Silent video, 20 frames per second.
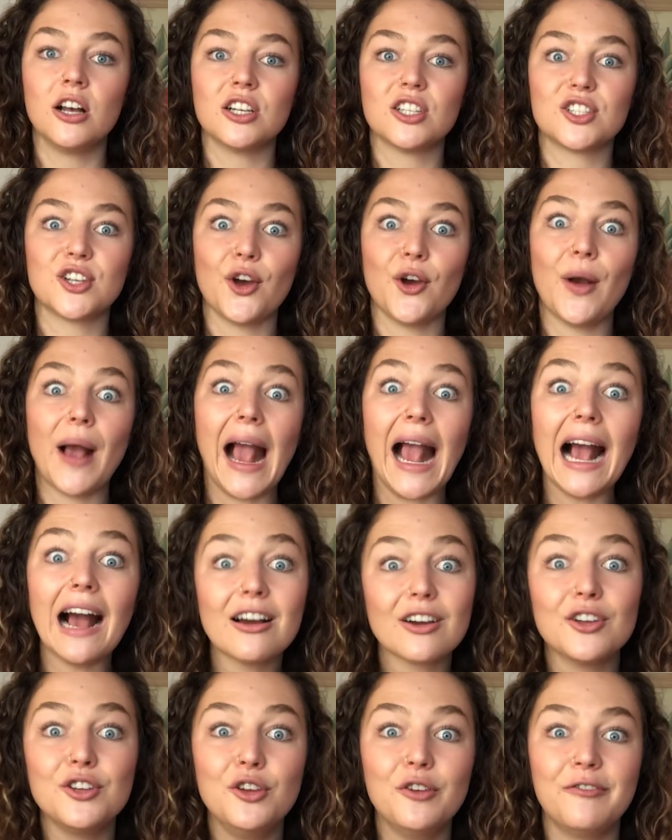So
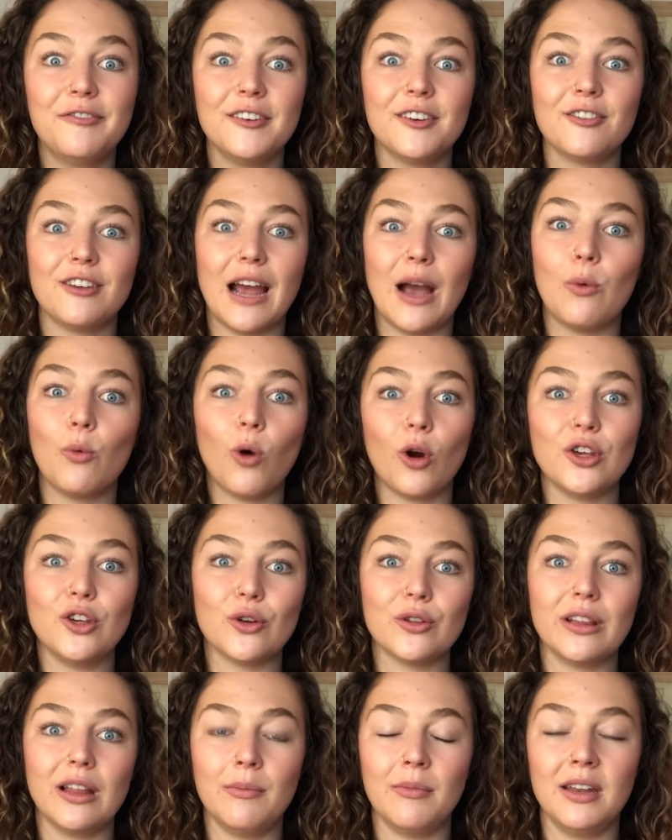how can you figure out what
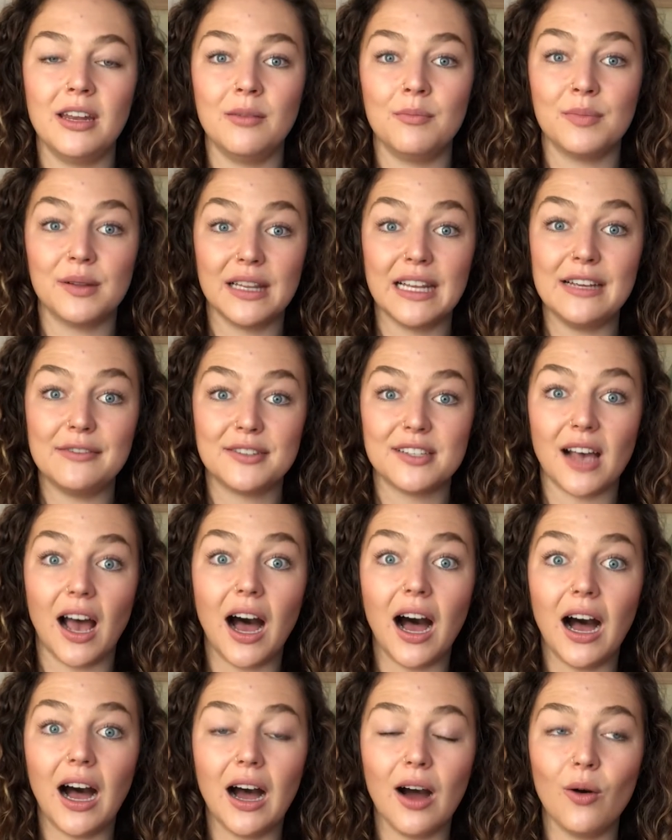your limiting beliefs
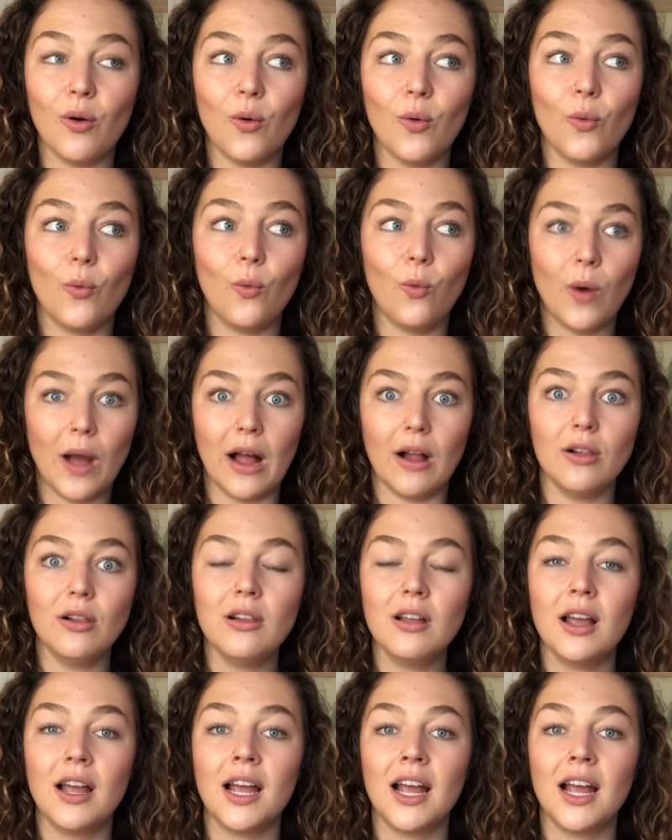are? Well,